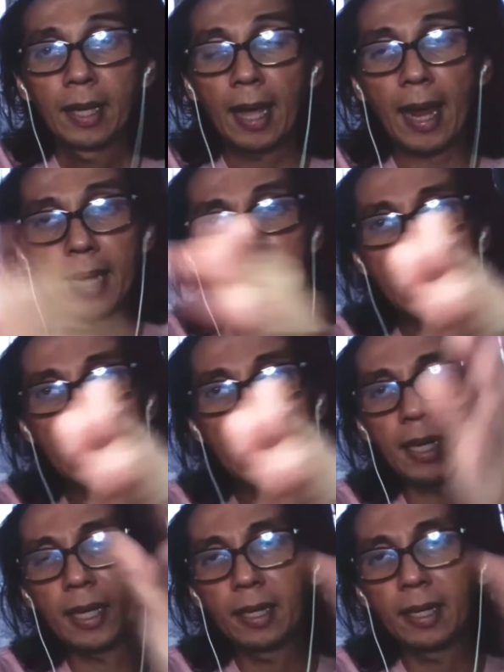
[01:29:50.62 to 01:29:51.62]

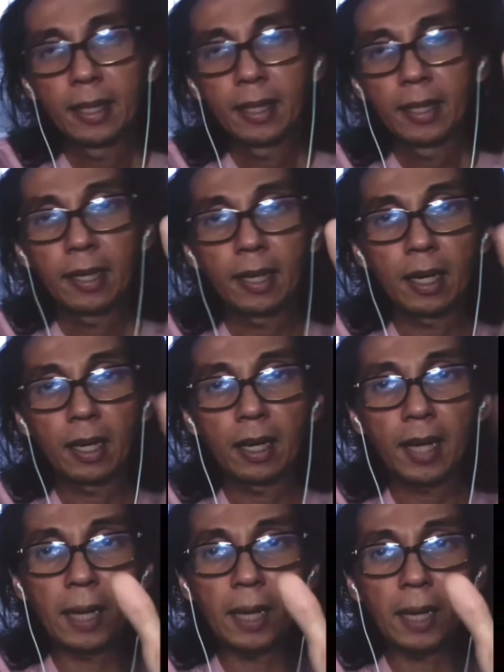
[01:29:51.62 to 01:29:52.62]
Any
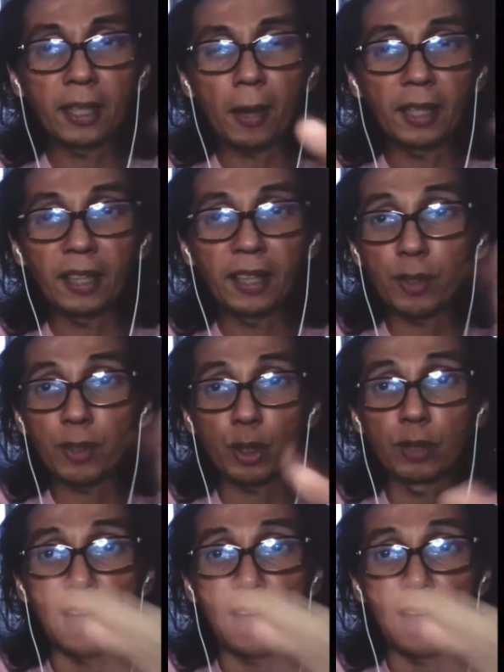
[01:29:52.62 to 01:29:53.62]
party that
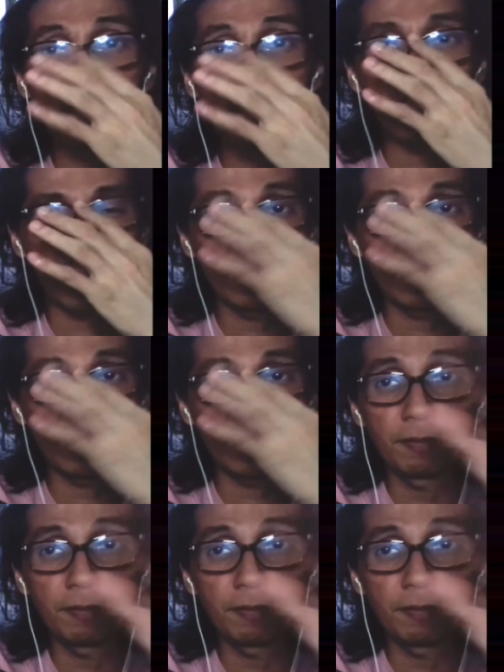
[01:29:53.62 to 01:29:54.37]
resorts to violence,